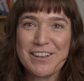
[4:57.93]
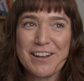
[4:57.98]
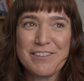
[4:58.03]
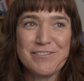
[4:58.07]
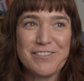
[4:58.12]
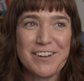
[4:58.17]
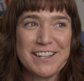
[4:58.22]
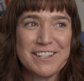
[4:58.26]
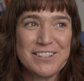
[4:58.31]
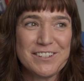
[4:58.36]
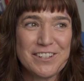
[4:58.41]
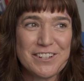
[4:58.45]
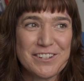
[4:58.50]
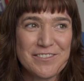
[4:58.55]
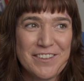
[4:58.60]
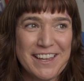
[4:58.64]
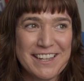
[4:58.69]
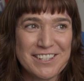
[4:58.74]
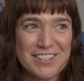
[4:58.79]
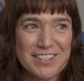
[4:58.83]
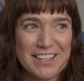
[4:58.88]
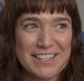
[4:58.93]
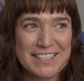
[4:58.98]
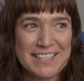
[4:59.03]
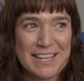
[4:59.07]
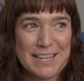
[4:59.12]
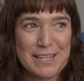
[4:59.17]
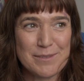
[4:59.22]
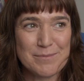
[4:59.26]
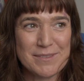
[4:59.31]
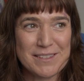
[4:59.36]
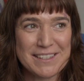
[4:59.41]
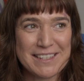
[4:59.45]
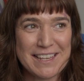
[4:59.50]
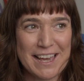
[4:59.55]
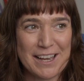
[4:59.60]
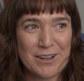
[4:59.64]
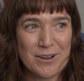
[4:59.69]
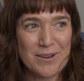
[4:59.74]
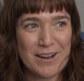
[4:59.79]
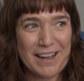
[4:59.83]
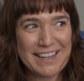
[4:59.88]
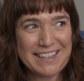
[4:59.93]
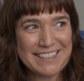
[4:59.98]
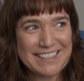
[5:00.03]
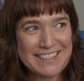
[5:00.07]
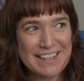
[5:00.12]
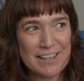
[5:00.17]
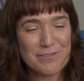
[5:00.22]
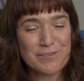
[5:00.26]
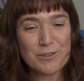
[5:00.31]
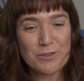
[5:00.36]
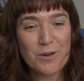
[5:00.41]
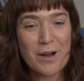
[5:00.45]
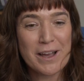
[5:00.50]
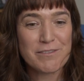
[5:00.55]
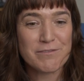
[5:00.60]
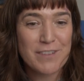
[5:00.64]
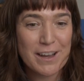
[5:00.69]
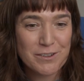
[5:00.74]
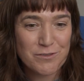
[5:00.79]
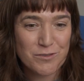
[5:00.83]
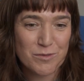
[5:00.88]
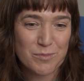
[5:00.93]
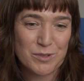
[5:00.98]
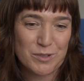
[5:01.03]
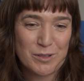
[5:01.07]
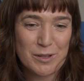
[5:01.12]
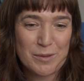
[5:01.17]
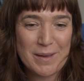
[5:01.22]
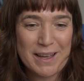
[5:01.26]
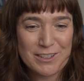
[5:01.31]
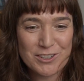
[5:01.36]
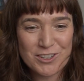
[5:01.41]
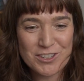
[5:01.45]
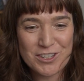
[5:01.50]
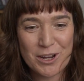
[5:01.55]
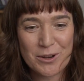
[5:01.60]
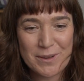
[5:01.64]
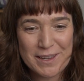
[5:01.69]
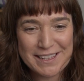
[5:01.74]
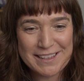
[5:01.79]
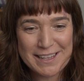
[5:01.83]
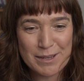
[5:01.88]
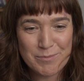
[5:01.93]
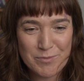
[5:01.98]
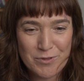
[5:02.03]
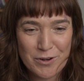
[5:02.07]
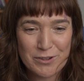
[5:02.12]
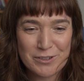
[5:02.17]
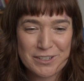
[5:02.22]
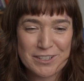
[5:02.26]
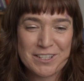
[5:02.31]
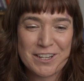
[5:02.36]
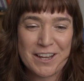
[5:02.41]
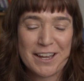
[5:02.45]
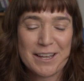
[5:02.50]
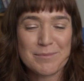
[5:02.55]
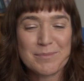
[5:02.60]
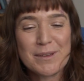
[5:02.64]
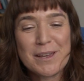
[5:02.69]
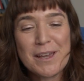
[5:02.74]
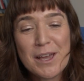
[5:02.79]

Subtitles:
I find a lot of HR teams they feel quite vulnerable about showing their prototype